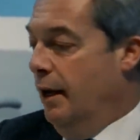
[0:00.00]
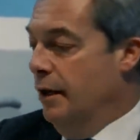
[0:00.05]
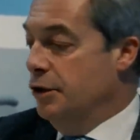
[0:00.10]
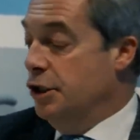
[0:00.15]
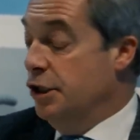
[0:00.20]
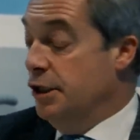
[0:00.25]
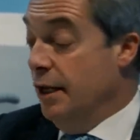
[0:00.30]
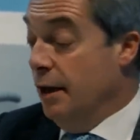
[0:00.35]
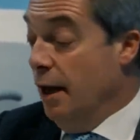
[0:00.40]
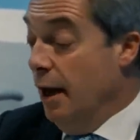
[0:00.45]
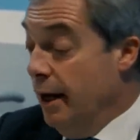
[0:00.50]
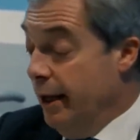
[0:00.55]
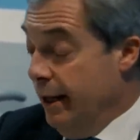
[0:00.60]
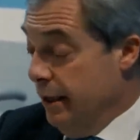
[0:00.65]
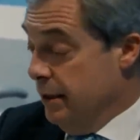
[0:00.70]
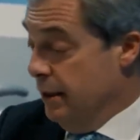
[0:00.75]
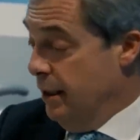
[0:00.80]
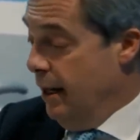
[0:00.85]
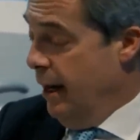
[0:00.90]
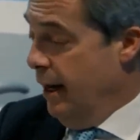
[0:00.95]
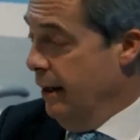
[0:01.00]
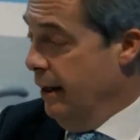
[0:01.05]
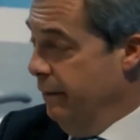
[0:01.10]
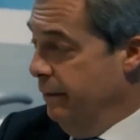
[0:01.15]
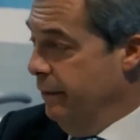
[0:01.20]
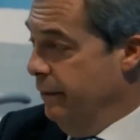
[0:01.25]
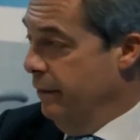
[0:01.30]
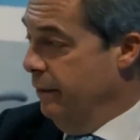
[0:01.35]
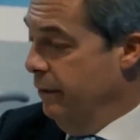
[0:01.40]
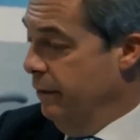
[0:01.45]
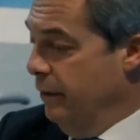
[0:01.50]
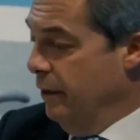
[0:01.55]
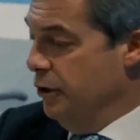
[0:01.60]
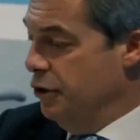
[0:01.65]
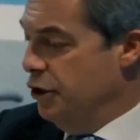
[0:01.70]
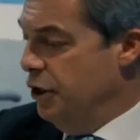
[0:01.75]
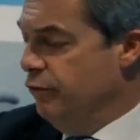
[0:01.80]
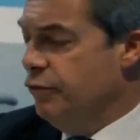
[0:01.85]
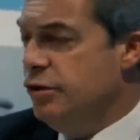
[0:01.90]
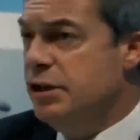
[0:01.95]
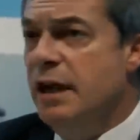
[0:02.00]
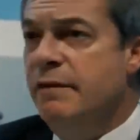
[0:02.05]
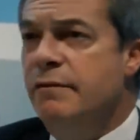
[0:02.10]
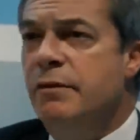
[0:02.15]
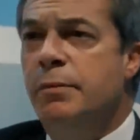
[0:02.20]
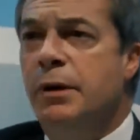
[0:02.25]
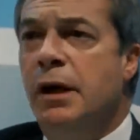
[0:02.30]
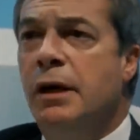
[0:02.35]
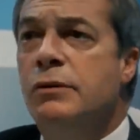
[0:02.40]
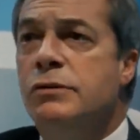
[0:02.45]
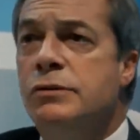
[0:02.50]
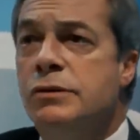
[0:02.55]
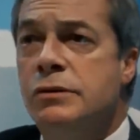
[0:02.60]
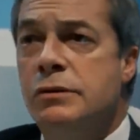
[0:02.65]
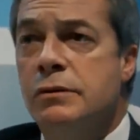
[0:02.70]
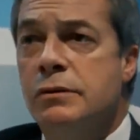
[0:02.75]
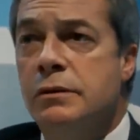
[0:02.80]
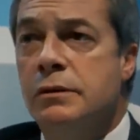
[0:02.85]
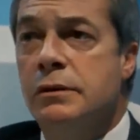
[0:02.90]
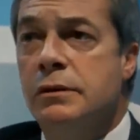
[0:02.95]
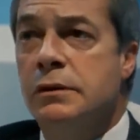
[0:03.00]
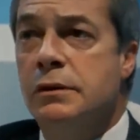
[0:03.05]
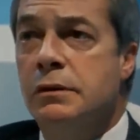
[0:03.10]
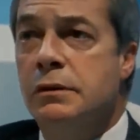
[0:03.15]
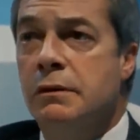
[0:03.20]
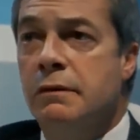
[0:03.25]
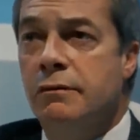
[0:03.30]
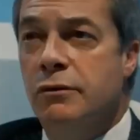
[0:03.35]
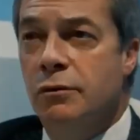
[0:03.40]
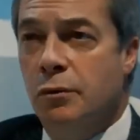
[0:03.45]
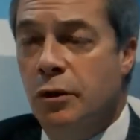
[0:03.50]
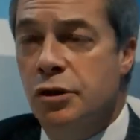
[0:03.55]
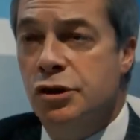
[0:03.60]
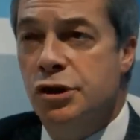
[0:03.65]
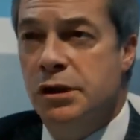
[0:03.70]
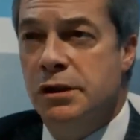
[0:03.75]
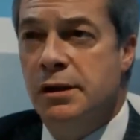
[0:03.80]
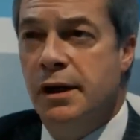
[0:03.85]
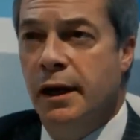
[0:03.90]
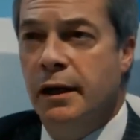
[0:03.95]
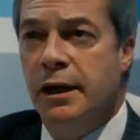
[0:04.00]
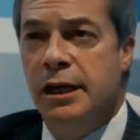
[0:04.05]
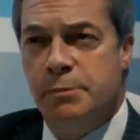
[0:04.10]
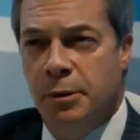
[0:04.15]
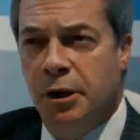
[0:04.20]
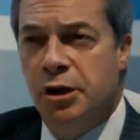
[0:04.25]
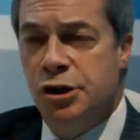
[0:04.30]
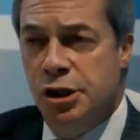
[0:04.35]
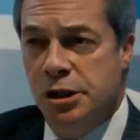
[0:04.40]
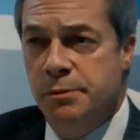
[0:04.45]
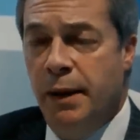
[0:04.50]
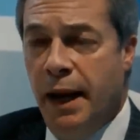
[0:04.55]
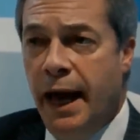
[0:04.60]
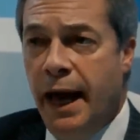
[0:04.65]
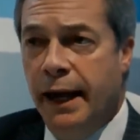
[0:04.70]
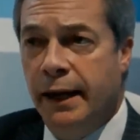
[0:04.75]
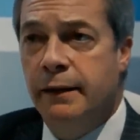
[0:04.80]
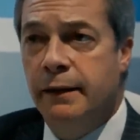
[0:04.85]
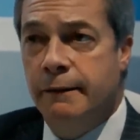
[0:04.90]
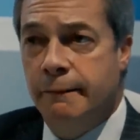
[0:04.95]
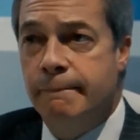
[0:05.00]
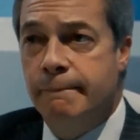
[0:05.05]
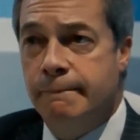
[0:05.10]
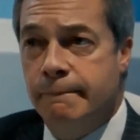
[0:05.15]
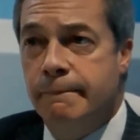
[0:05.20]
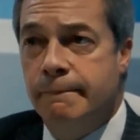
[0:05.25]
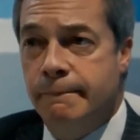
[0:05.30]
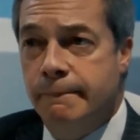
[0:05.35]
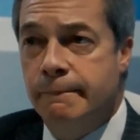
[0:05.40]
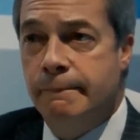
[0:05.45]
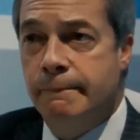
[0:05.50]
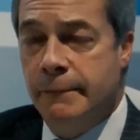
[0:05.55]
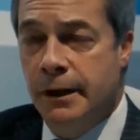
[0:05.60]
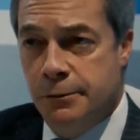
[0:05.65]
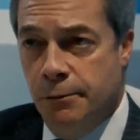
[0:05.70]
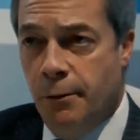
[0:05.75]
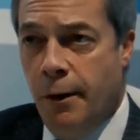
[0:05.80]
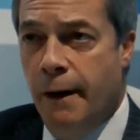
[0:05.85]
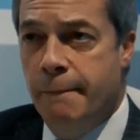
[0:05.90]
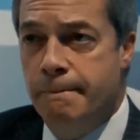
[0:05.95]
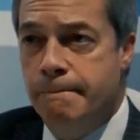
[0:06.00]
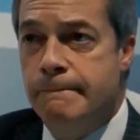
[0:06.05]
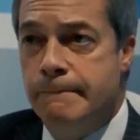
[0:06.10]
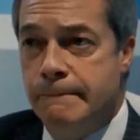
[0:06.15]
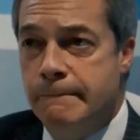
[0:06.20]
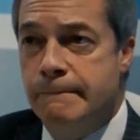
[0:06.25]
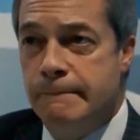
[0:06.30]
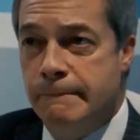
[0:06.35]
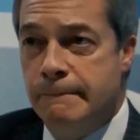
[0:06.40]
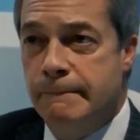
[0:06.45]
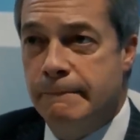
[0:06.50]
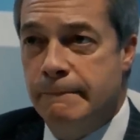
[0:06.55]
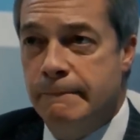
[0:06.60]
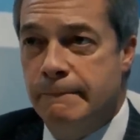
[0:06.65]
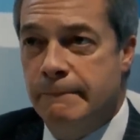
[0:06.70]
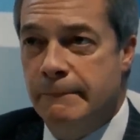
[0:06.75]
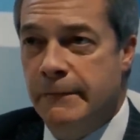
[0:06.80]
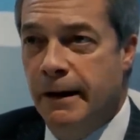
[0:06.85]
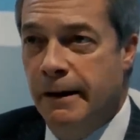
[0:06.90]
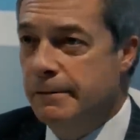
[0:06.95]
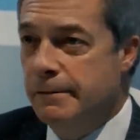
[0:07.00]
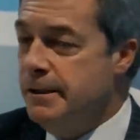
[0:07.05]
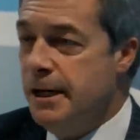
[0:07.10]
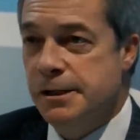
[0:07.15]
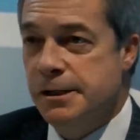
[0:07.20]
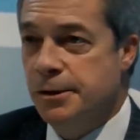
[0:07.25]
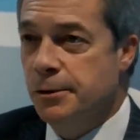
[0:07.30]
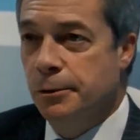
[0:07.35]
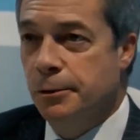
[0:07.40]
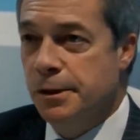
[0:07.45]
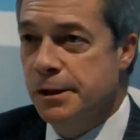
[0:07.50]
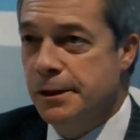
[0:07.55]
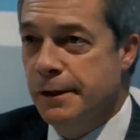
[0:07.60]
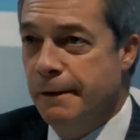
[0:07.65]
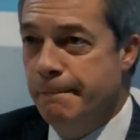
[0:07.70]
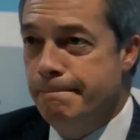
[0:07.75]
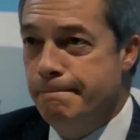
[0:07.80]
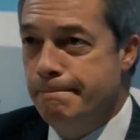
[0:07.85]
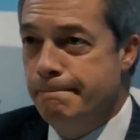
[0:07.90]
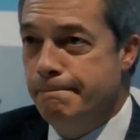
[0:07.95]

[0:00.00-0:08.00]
She said earlier today that she'd received abuse for what she'd done. It's because she's black. That's why. Yeah, says it all, doesn't it?